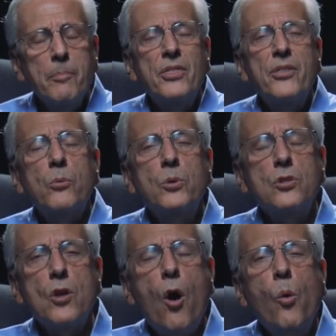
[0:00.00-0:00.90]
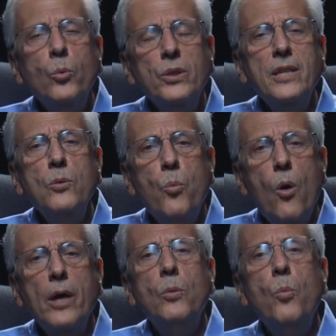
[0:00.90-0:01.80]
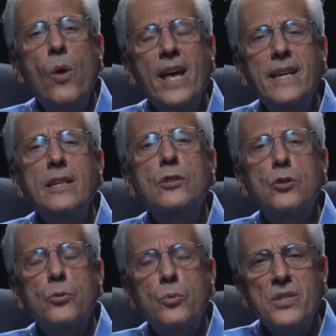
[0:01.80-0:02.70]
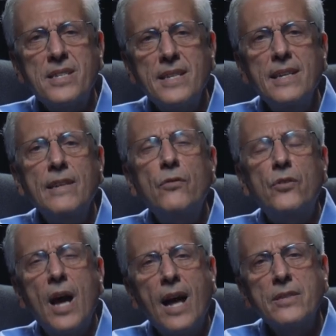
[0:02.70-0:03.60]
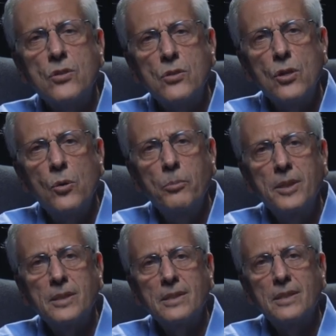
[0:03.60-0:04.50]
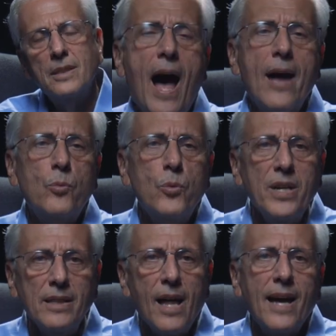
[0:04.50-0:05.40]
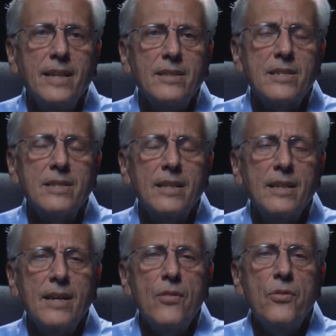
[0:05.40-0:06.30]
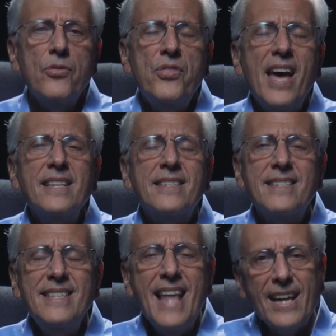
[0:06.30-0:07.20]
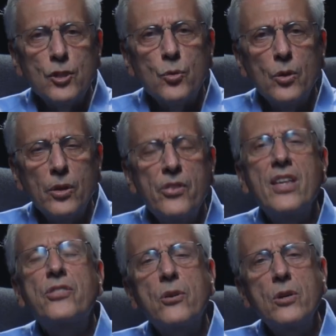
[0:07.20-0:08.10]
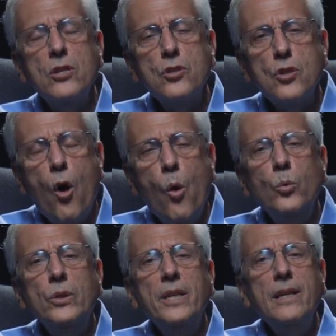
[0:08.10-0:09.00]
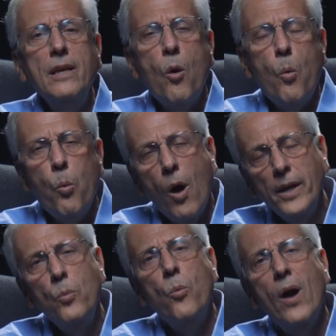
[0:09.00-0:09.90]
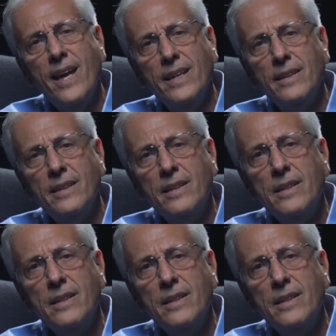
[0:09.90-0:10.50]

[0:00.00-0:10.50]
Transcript: but there was only one way to receive God's atonement. I realized that it's natural, that there is only one way